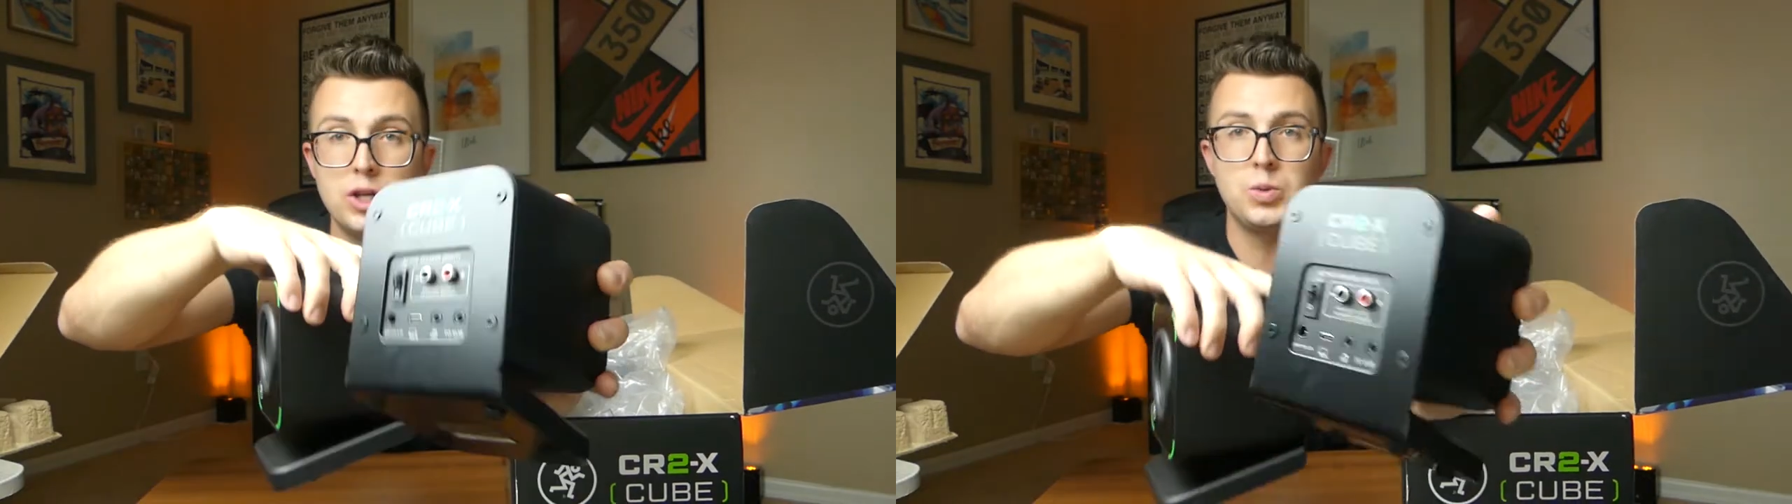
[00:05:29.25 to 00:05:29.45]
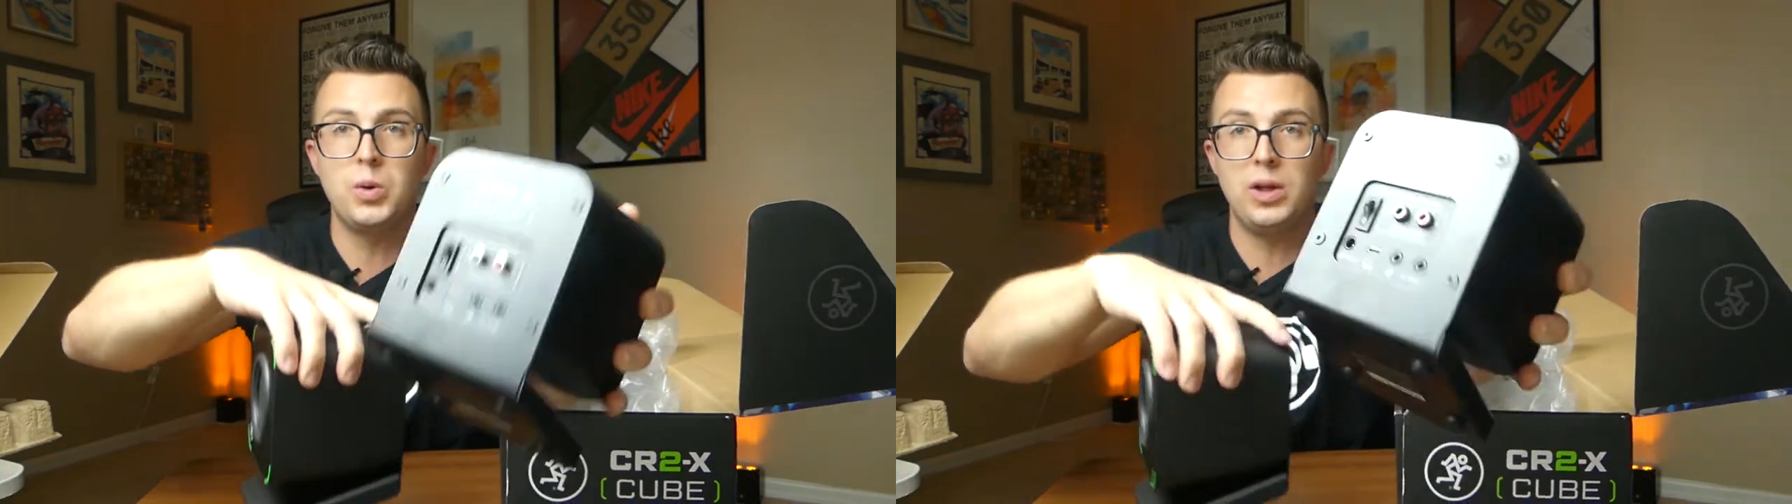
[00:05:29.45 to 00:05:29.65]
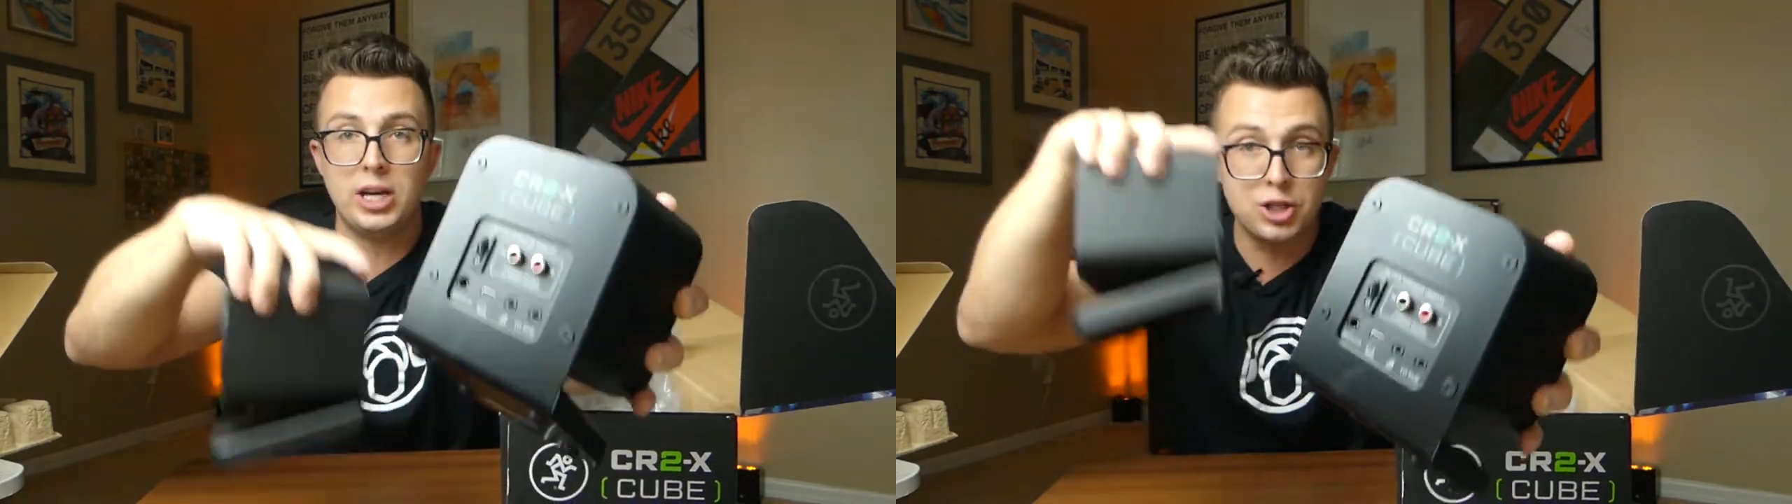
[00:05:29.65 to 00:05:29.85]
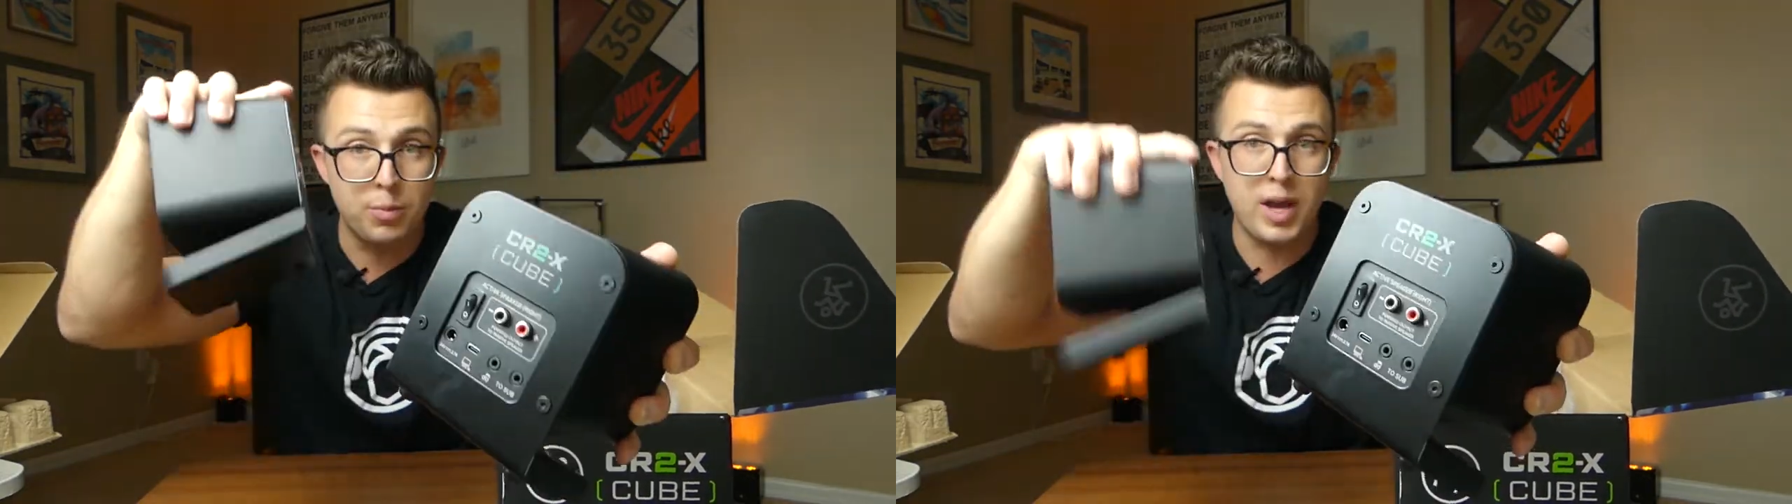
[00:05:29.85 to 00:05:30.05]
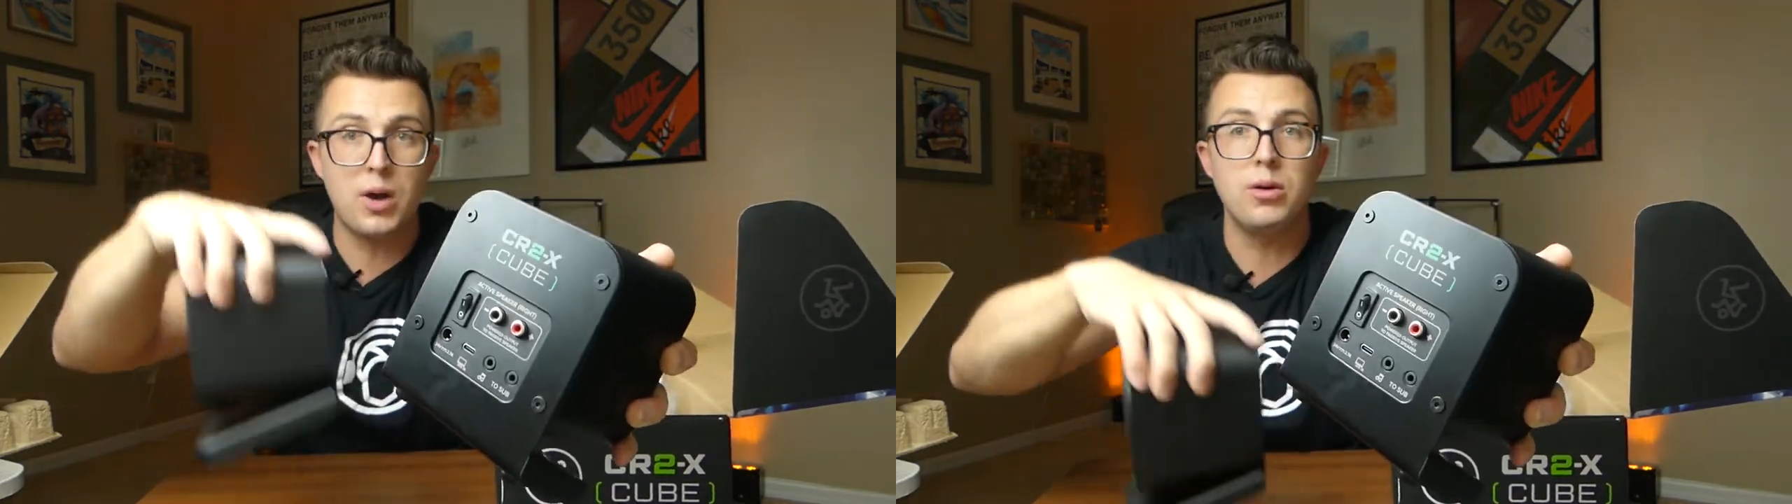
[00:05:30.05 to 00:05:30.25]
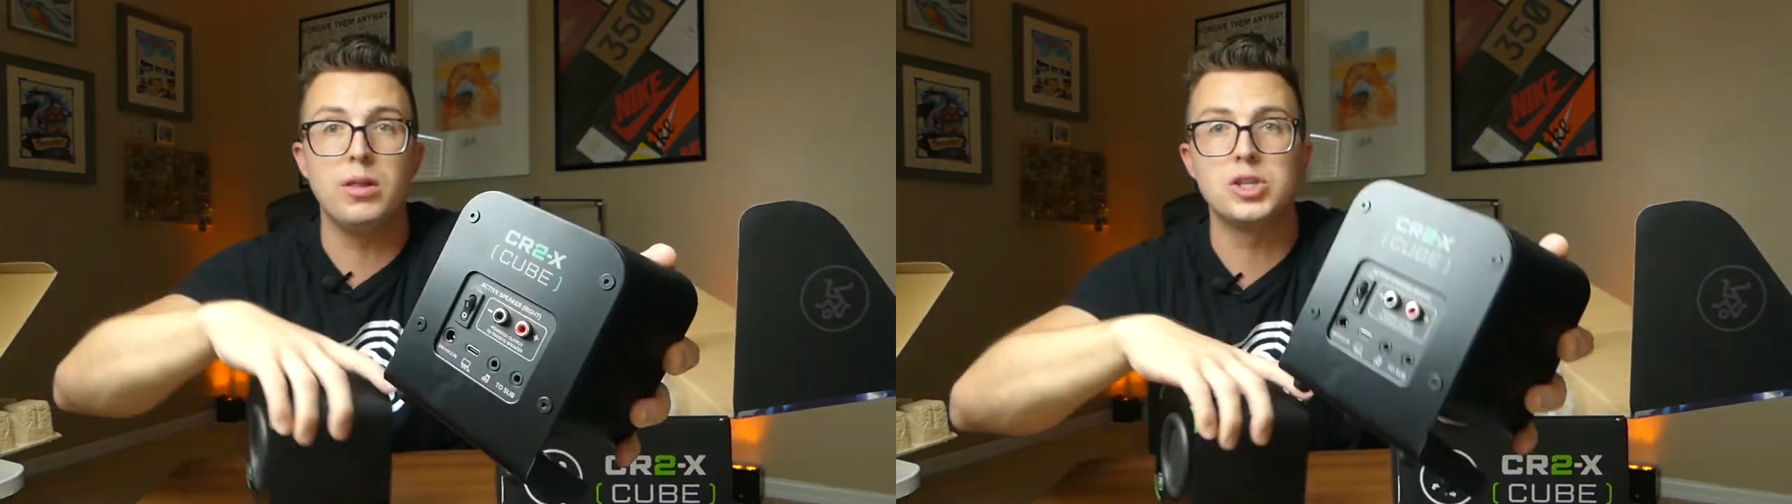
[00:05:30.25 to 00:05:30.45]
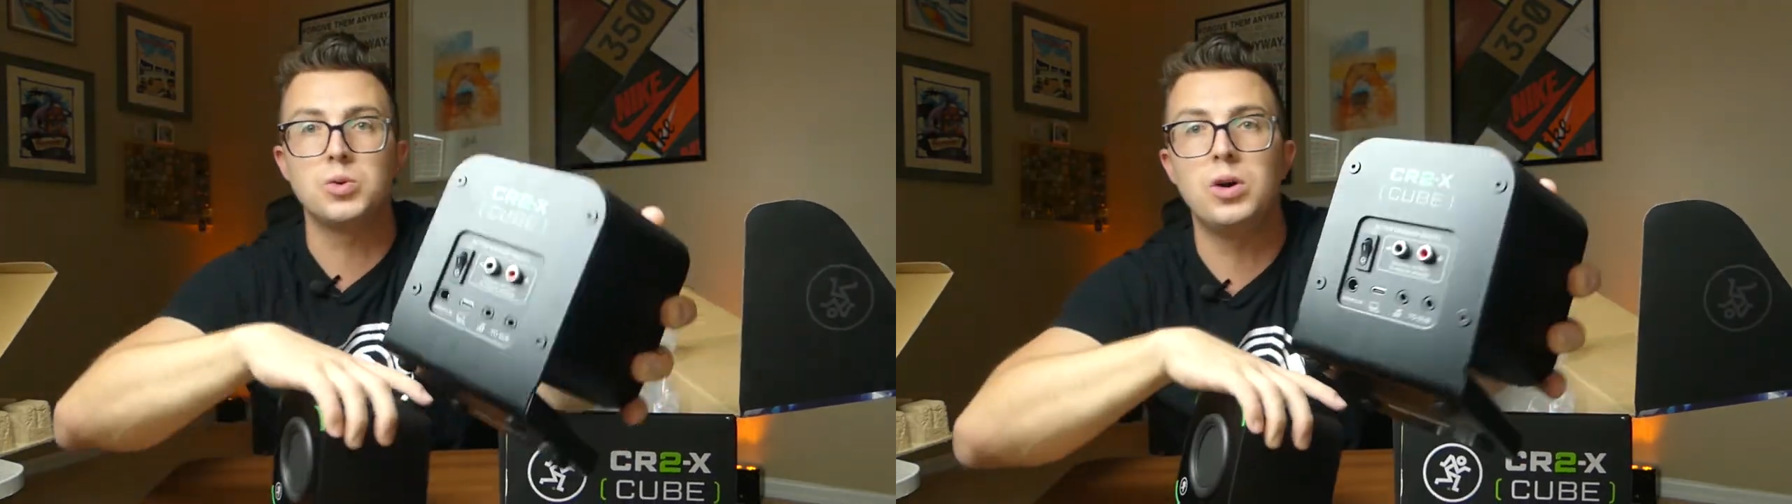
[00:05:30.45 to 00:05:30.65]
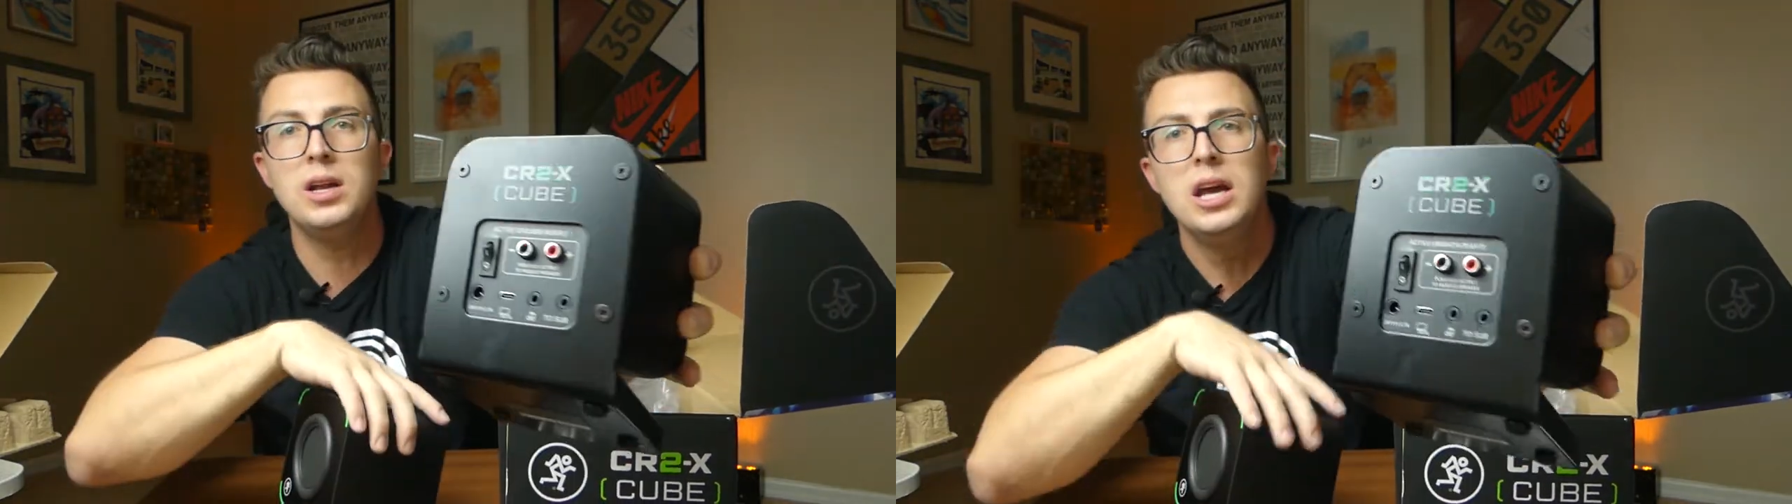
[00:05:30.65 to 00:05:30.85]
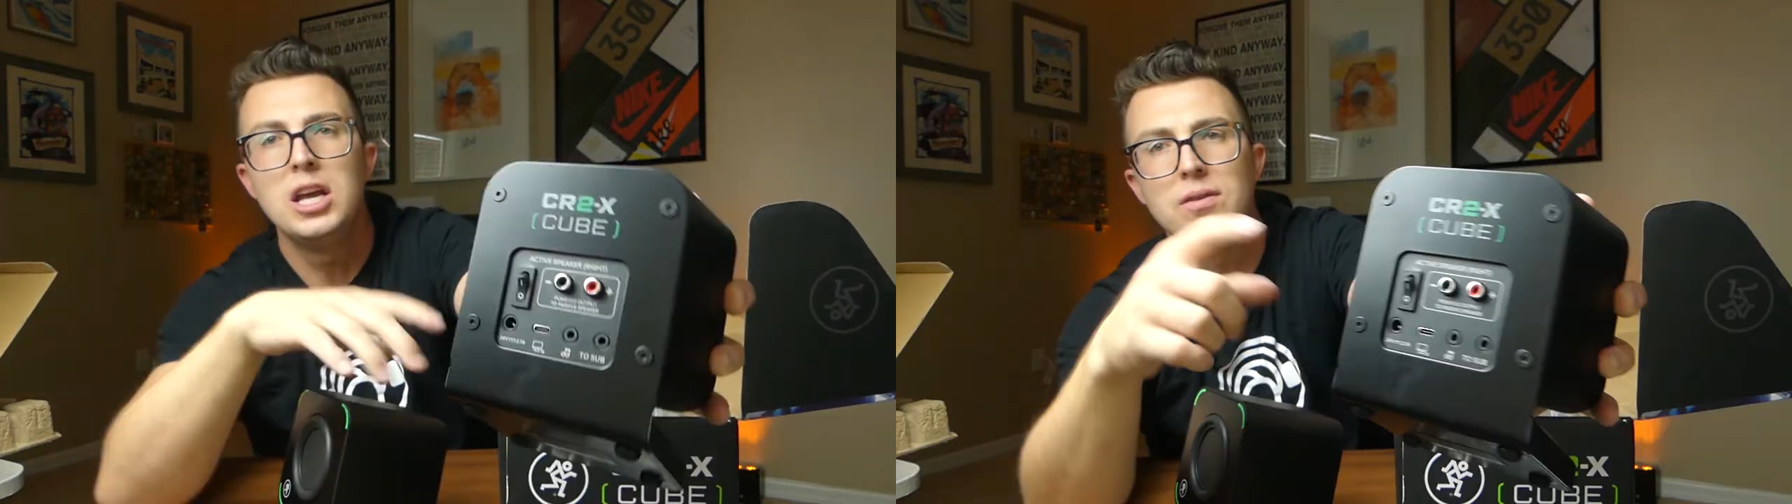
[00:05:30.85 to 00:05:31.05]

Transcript: This one will actually power this one.